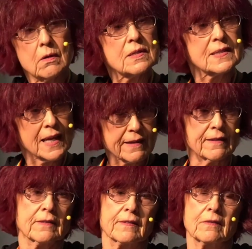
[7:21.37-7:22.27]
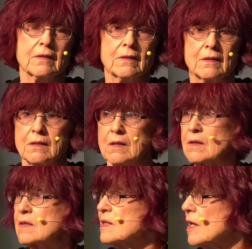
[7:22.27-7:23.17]
Second,
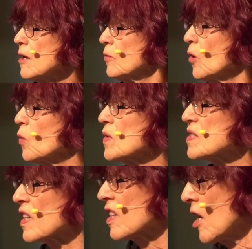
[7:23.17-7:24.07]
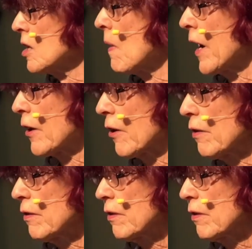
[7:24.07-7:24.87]
Samuel was the kingmaker.